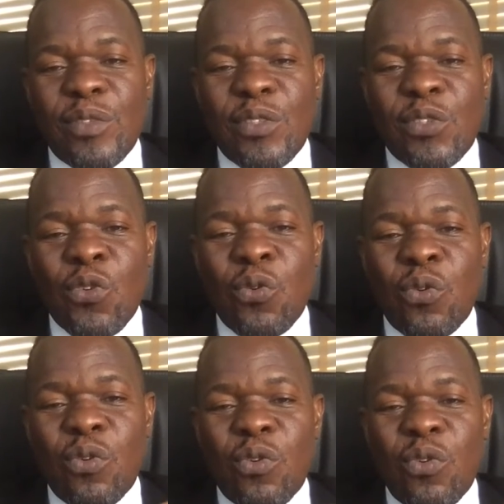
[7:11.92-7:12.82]
So
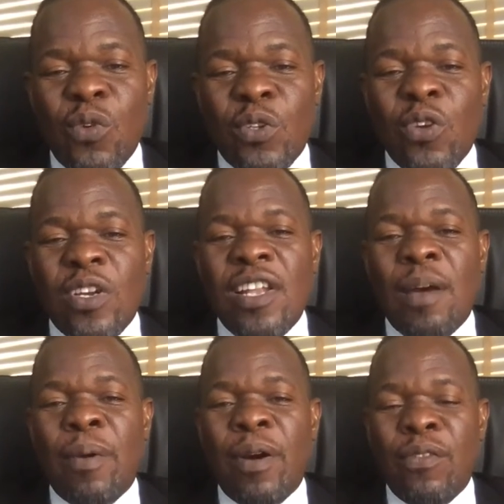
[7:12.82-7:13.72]
we're talking
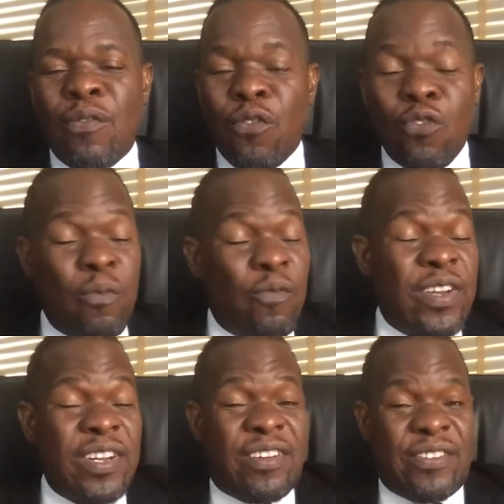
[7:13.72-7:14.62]
about the forum,
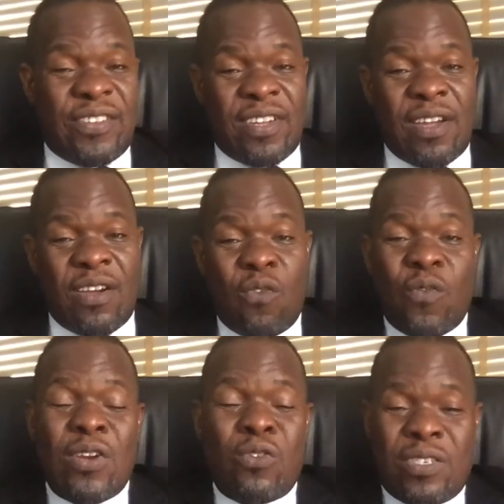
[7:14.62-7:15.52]
very critical.
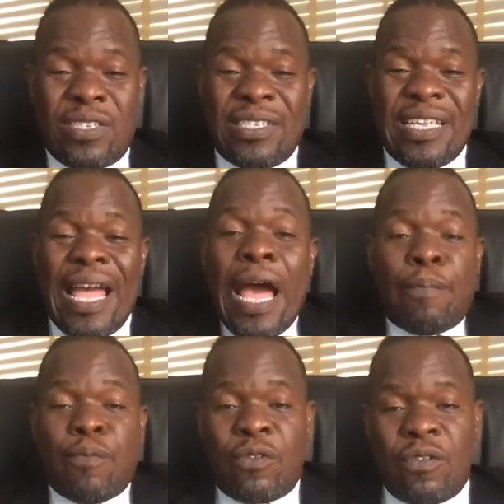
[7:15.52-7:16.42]
Where does it
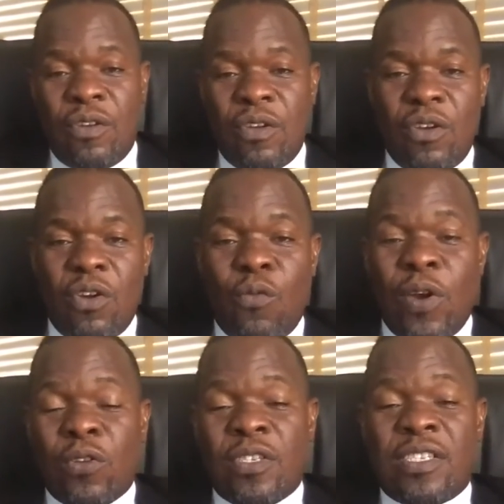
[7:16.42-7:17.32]
happen? Where
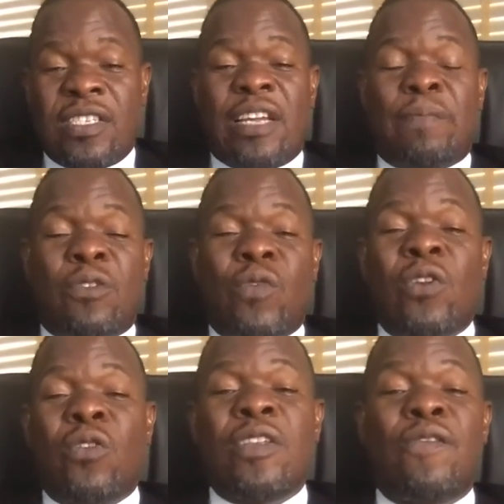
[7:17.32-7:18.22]
does it take place? Where
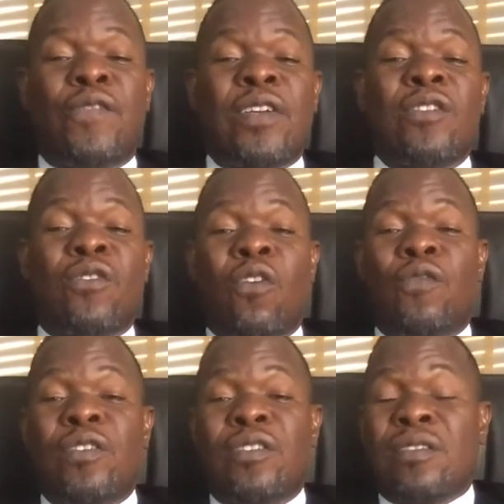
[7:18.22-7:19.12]
does effective
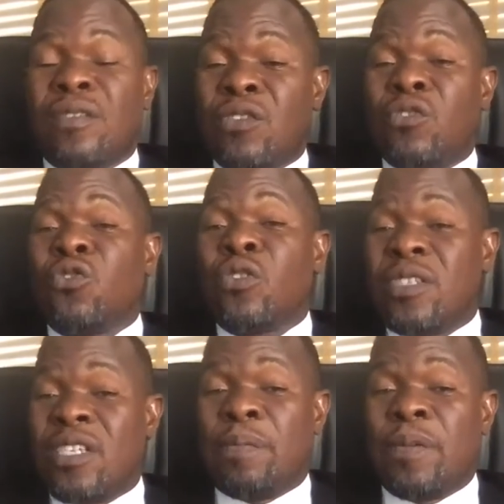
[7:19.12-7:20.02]
conflict resolution
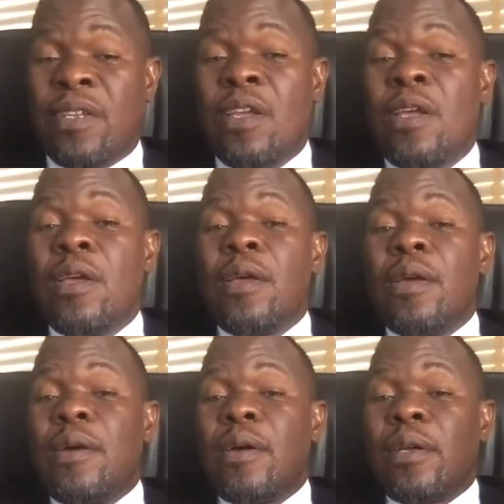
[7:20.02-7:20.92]
take place?
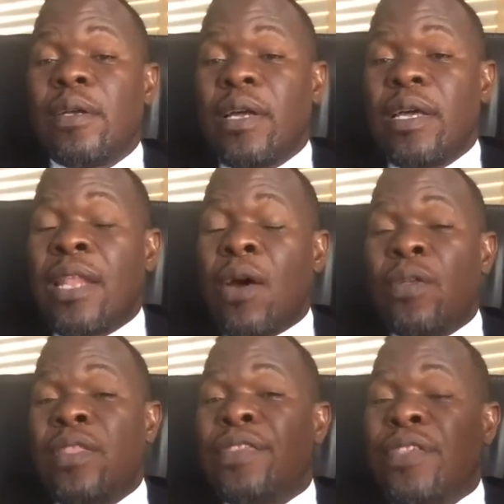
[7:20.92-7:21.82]
Now,
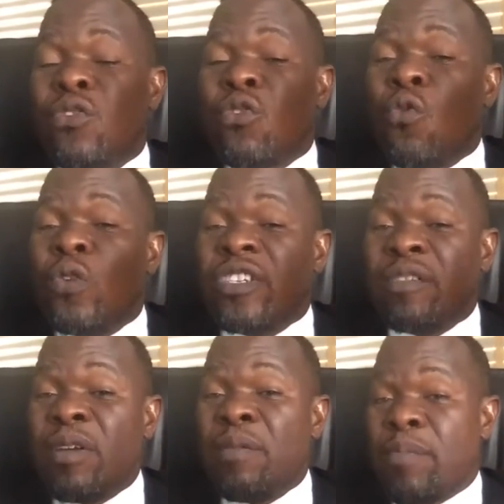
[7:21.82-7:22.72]
the thing to always
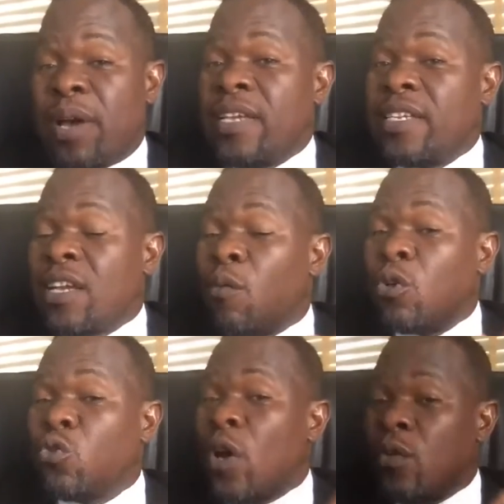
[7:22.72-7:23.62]
remember is that
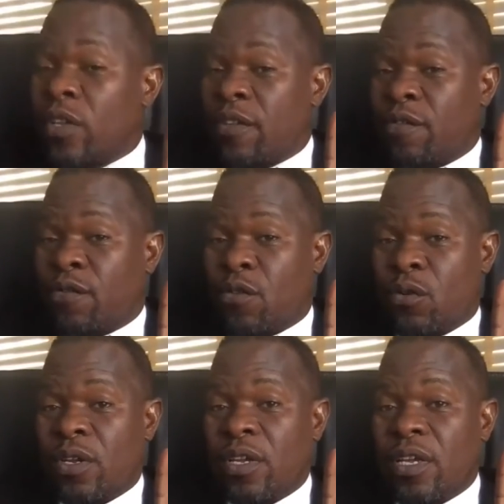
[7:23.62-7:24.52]
what you are looking for
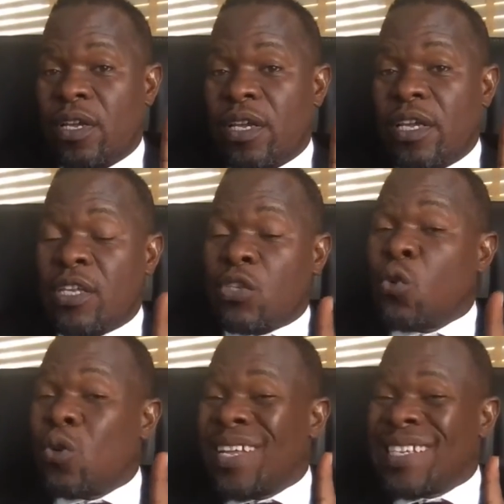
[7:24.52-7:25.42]
is to
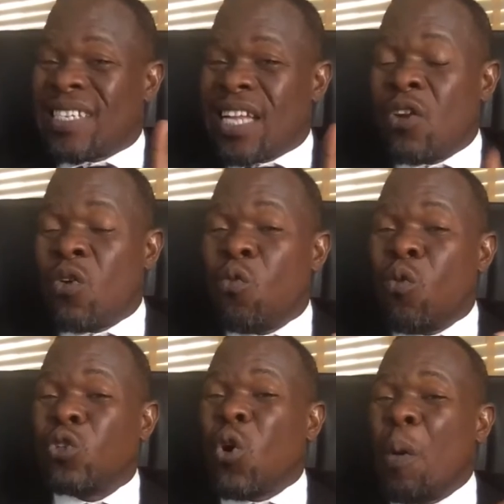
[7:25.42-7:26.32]
understand
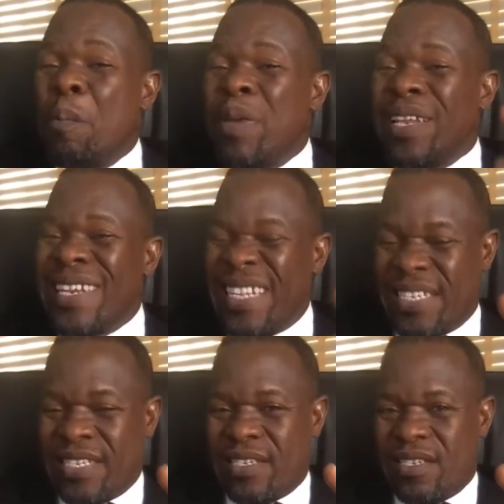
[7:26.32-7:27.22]
what unmet
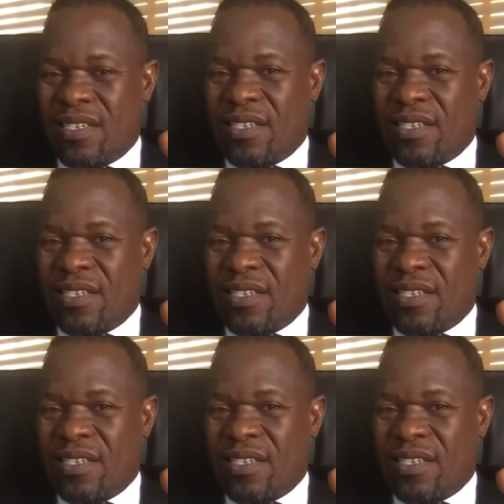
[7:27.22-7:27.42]
needs